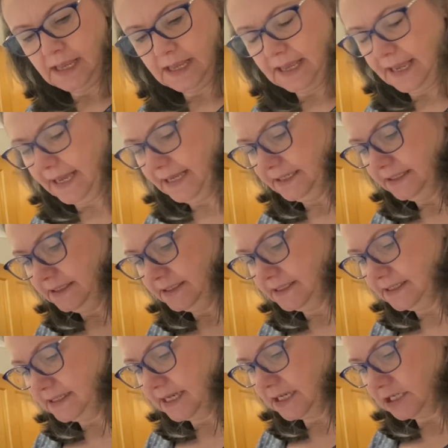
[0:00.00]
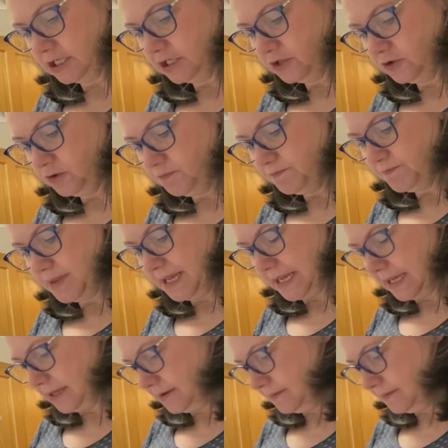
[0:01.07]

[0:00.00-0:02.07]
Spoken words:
and it's actually too big.